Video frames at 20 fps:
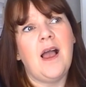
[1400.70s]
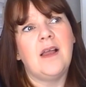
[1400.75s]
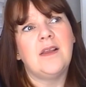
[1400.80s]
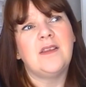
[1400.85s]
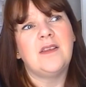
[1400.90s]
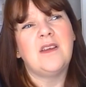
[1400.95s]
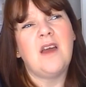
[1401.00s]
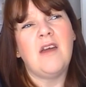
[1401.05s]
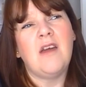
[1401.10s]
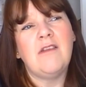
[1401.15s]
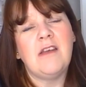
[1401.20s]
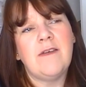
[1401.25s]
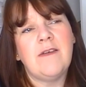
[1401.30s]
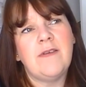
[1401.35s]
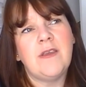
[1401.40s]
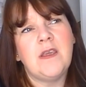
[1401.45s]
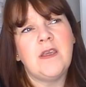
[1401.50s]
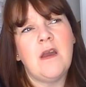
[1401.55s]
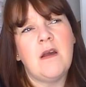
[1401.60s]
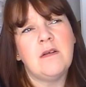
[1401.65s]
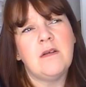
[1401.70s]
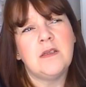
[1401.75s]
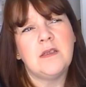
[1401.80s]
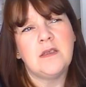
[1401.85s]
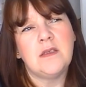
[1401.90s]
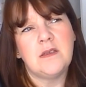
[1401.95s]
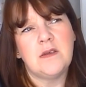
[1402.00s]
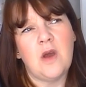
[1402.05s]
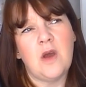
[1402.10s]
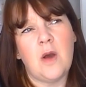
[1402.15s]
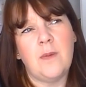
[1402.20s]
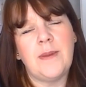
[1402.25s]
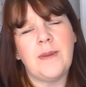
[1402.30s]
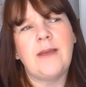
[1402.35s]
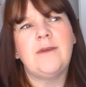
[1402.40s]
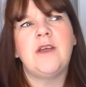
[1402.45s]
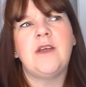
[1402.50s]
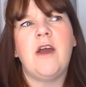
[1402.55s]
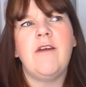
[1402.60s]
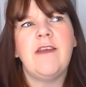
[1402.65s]
Diary of a Yarn Snob. Now,
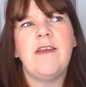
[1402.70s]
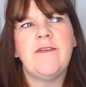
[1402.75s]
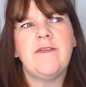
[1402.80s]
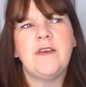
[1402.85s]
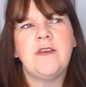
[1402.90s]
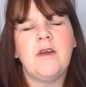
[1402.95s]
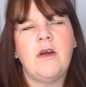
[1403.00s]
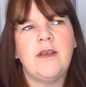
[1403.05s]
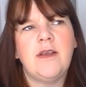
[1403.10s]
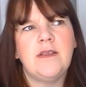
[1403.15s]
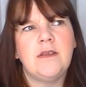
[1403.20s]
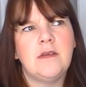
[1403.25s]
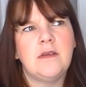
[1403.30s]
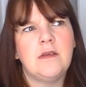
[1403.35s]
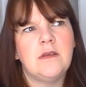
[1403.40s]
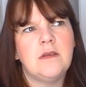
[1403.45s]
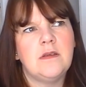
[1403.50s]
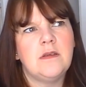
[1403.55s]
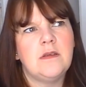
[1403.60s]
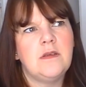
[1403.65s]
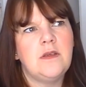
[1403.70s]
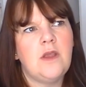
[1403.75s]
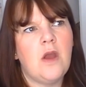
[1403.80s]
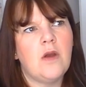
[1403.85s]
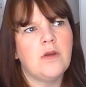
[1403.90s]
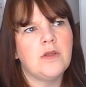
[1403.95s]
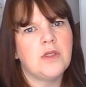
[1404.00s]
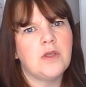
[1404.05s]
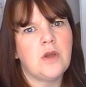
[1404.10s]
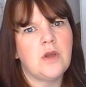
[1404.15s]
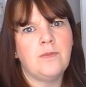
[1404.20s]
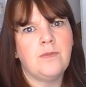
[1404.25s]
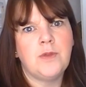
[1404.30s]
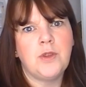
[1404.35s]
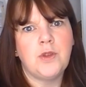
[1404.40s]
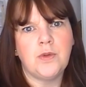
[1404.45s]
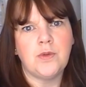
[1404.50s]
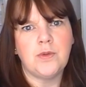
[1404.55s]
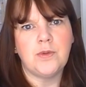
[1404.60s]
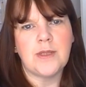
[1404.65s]
Diary of a Yarn Snob
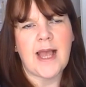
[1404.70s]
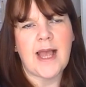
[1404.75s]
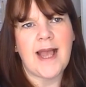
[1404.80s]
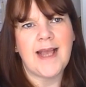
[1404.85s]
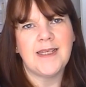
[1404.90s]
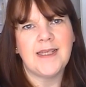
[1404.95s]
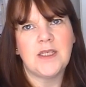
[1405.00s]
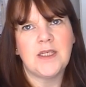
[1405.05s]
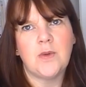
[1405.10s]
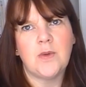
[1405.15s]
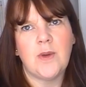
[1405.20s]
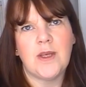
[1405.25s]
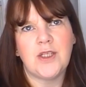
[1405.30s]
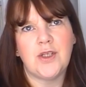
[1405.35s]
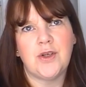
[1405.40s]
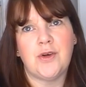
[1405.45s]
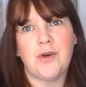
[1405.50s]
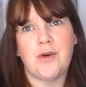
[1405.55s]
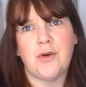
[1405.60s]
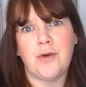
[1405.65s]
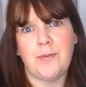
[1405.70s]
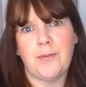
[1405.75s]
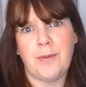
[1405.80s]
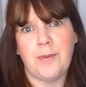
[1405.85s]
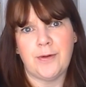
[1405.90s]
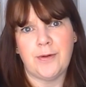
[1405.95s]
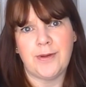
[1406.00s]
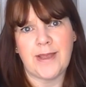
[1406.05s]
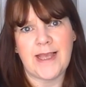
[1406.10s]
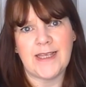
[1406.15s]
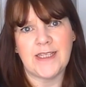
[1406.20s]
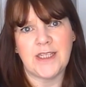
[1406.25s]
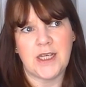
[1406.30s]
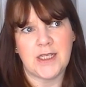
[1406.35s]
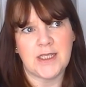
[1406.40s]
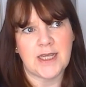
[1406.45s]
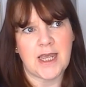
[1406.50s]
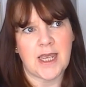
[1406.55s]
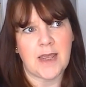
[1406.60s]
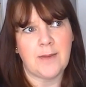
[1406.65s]
Jules asked a question on our podcast
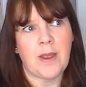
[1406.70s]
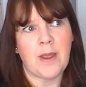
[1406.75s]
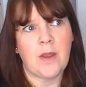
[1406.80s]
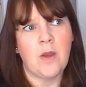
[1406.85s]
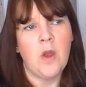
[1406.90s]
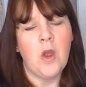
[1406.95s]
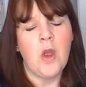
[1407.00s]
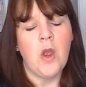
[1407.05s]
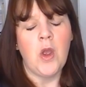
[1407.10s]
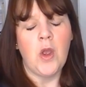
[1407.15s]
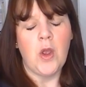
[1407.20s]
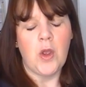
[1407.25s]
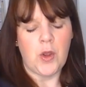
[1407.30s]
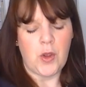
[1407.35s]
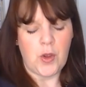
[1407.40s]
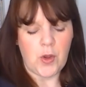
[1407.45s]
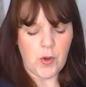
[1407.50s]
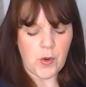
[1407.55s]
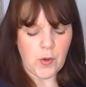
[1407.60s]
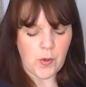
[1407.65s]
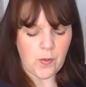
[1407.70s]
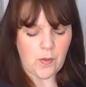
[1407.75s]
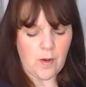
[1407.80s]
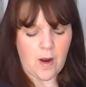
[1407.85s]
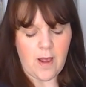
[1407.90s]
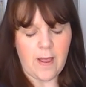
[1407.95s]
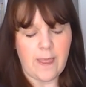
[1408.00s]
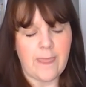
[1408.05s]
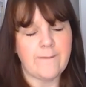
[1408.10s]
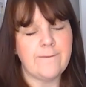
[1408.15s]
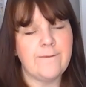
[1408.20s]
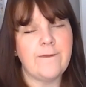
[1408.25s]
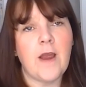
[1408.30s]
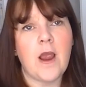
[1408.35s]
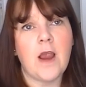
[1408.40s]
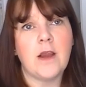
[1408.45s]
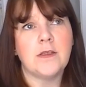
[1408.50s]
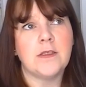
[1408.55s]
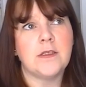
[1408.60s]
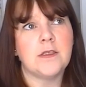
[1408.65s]
yesterday about who were the
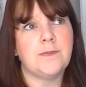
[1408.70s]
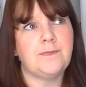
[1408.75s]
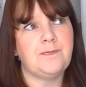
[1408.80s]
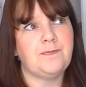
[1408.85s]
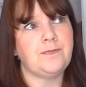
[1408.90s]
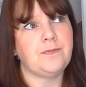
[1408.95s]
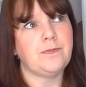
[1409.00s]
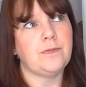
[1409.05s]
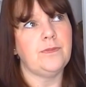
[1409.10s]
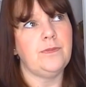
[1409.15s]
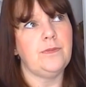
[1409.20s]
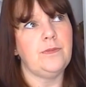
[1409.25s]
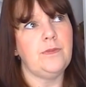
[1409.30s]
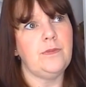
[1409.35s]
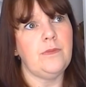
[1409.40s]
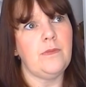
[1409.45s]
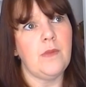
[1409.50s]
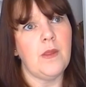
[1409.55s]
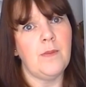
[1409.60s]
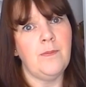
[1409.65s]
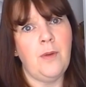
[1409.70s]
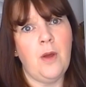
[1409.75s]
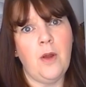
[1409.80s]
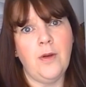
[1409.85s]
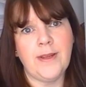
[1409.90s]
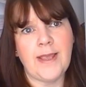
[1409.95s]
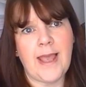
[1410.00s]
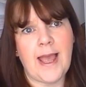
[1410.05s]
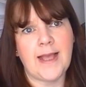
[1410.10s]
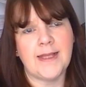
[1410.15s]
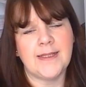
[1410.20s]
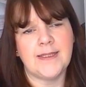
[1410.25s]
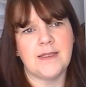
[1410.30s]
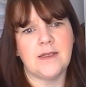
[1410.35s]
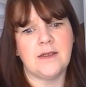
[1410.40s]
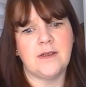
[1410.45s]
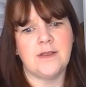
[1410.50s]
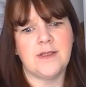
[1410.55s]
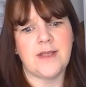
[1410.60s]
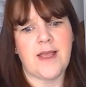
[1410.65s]
first
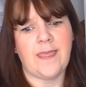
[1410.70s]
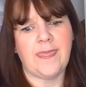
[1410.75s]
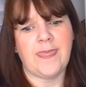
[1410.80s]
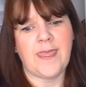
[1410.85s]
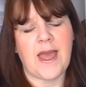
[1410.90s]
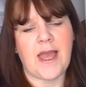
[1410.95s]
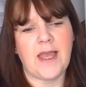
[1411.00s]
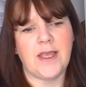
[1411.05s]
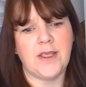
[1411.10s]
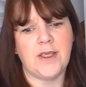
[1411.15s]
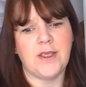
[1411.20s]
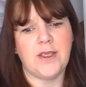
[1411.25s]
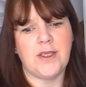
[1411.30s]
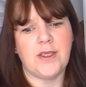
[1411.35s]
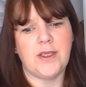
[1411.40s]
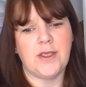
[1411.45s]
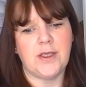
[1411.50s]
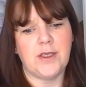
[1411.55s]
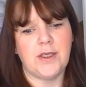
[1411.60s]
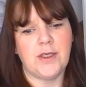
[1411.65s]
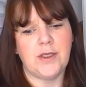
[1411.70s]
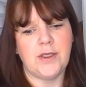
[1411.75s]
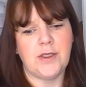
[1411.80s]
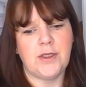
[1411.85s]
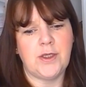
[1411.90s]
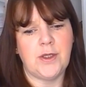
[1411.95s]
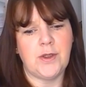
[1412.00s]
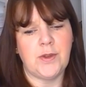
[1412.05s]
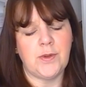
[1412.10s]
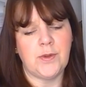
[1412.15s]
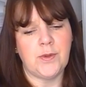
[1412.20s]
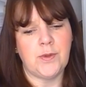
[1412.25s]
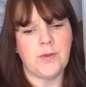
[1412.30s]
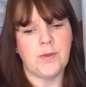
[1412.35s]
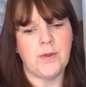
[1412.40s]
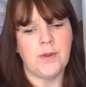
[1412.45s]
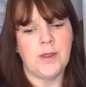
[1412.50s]
podcasters that you